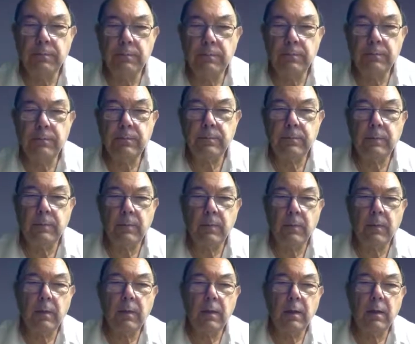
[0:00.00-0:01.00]

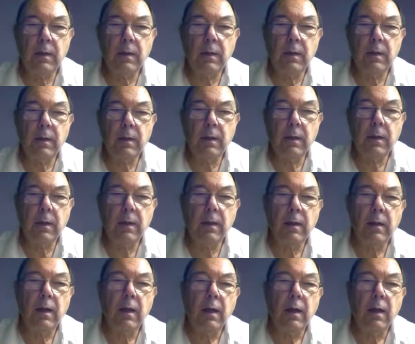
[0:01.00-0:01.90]
[no speech]